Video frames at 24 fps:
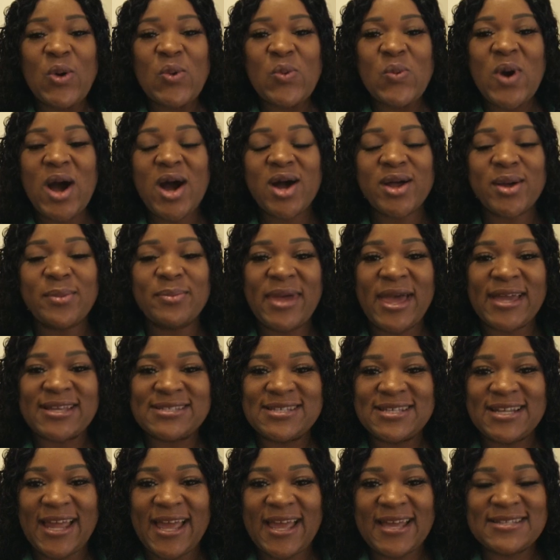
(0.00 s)
Welcome back
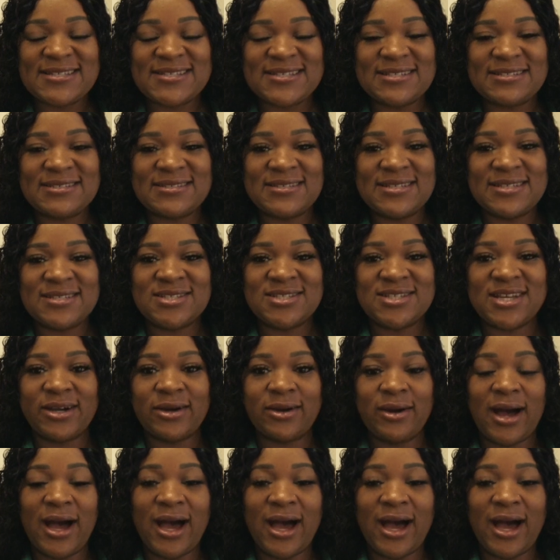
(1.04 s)
to the A to the Z show.